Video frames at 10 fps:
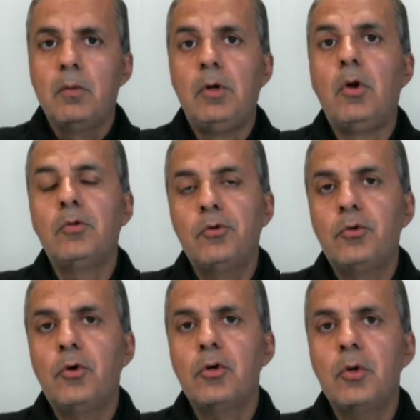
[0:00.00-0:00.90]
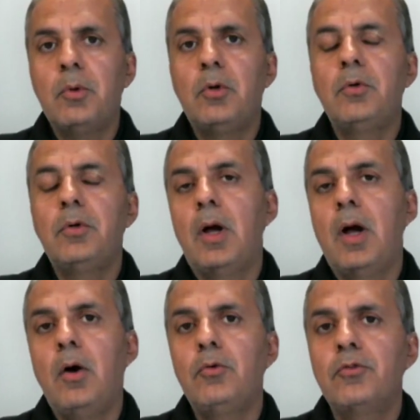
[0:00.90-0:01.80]
We'll also talk about
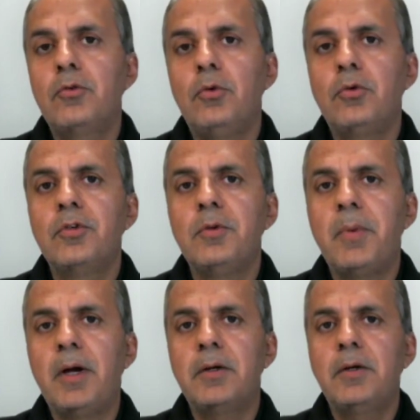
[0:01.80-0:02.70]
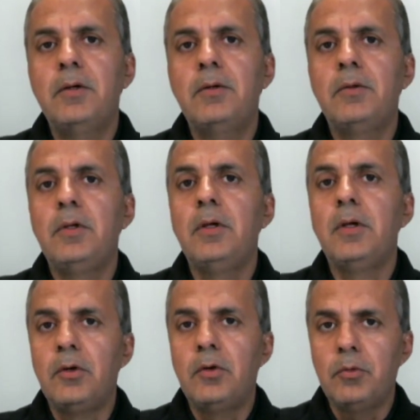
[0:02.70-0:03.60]
how scores impacted the
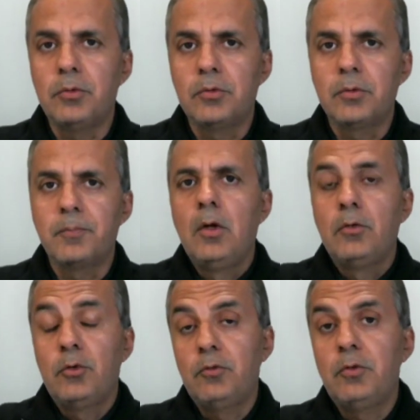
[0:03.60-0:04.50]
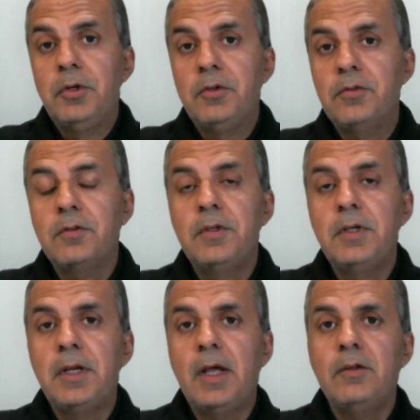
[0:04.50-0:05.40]
interviews. So as we discuss
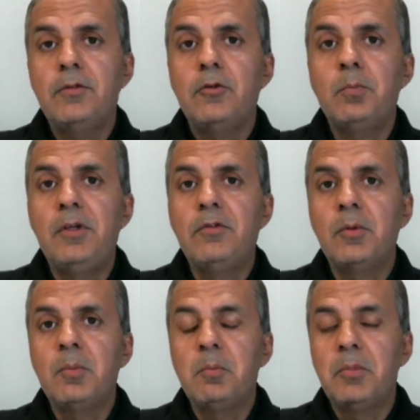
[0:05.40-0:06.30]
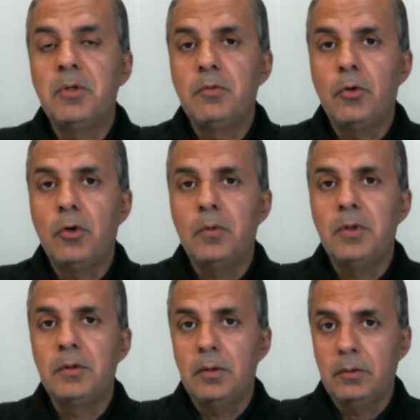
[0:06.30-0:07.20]
the analysis, please remember the
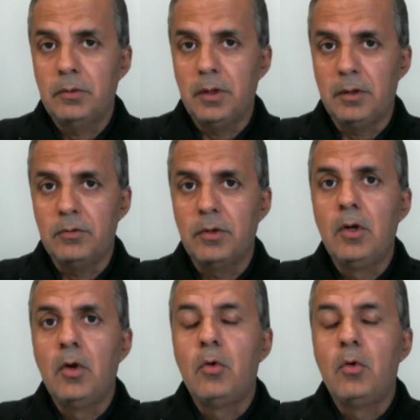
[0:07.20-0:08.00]
following things.